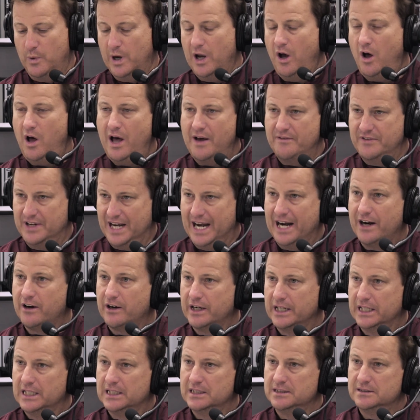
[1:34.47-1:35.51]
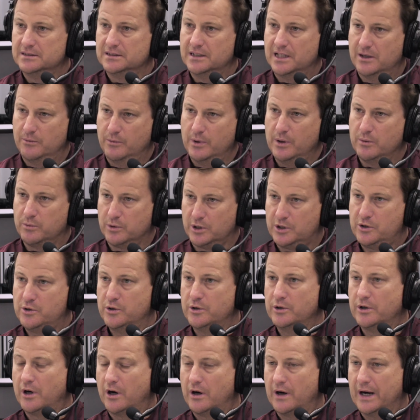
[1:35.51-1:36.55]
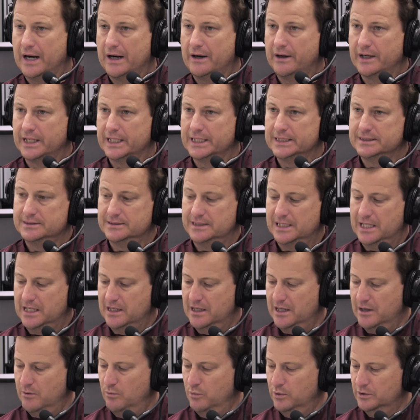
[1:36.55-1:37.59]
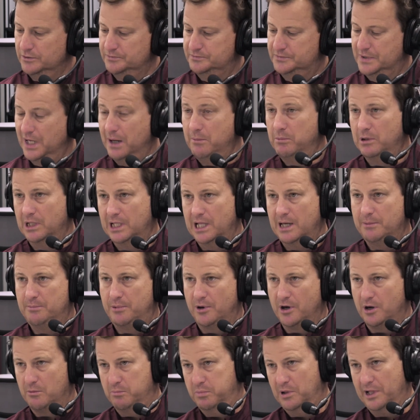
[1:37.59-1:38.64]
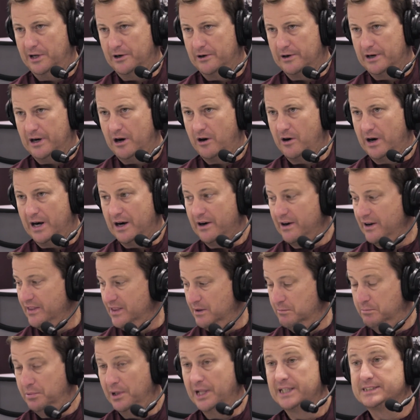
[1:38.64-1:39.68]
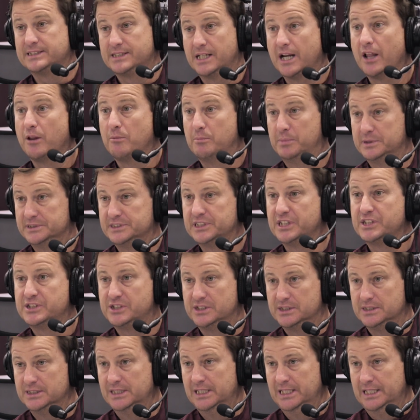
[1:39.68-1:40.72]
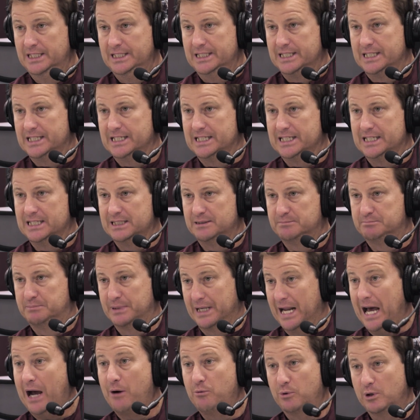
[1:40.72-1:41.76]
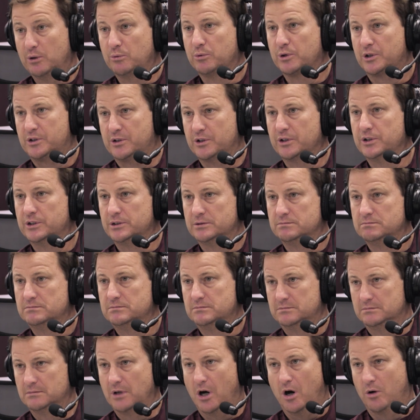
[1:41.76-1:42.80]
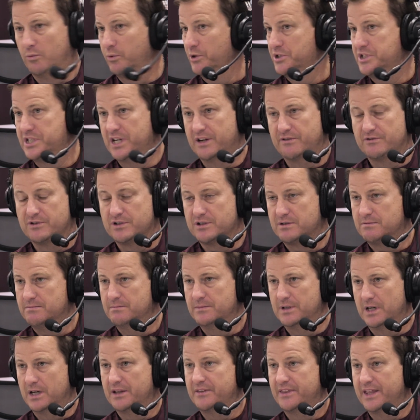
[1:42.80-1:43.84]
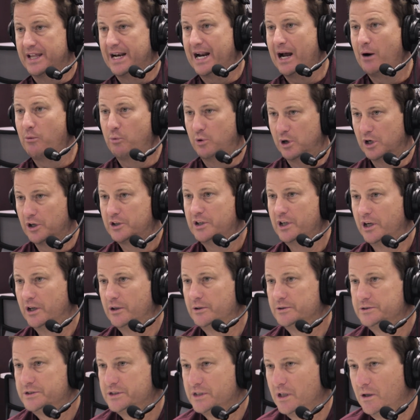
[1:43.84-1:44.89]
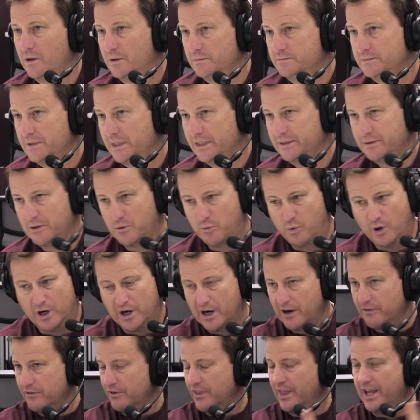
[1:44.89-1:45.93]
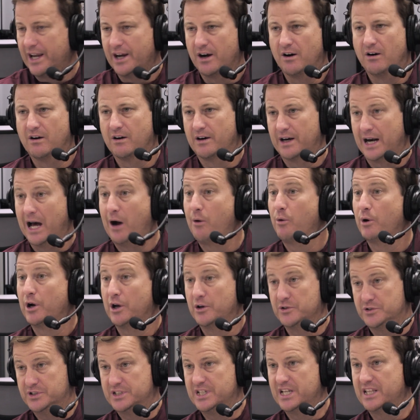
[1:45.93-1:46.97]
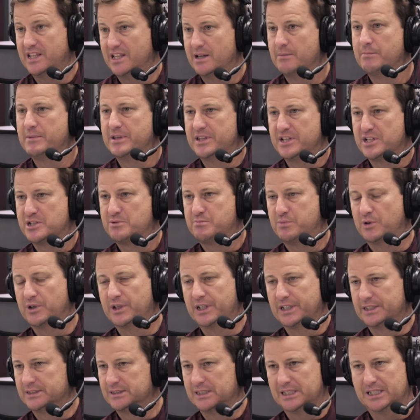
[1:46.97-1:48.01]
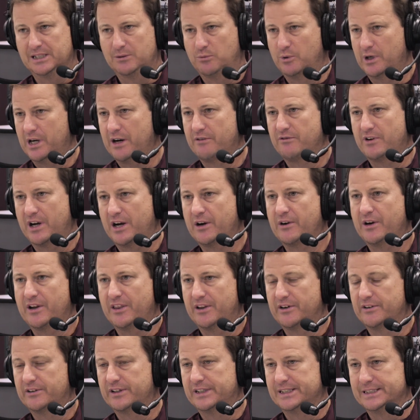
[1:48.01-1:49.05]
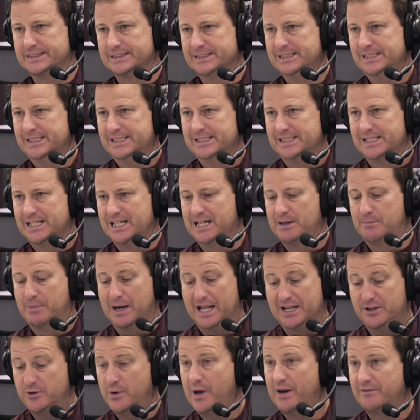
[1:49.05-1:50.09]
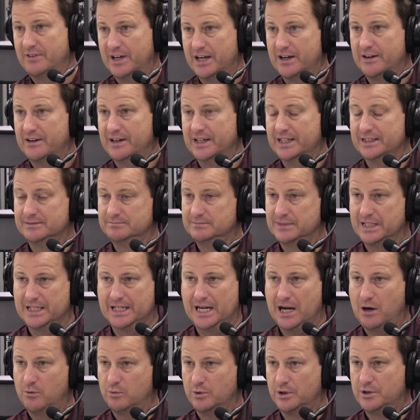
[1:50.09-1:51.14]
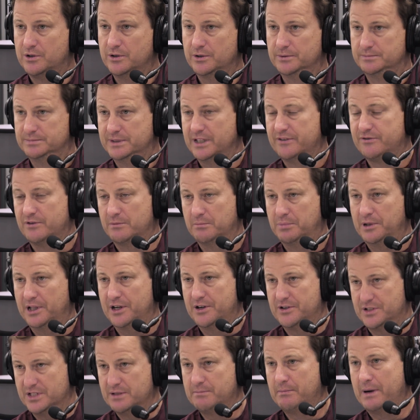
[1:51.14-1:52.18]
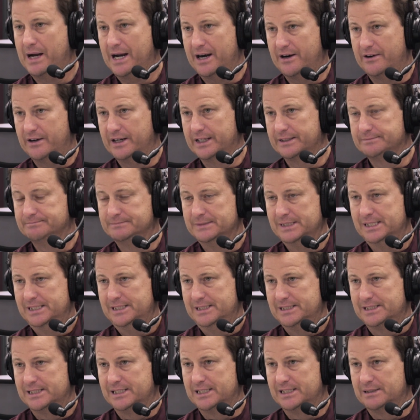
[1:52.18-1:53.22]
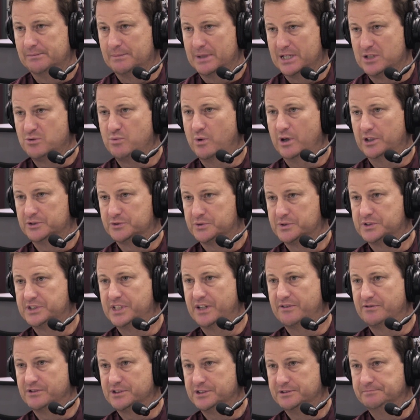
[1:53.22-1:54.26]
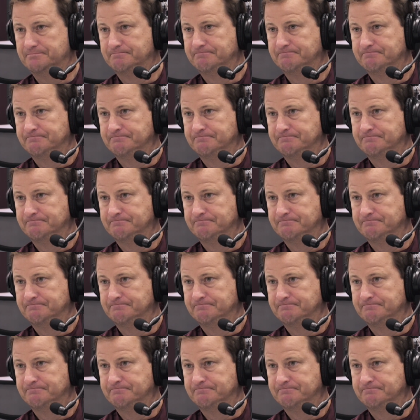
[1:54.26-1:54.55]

We all have an area, and we recruit our area, and, we'll double up on a player in our area that plays another position. Okay. Uh, but I will recruit all receivers uh, that I will coach. So okay. Uh, wherever they are, and I will go see them in the spring, uh, whatever area they're in. Uh, but I do have an area, and, and I'll recruit different players in my area um, as well as receivers.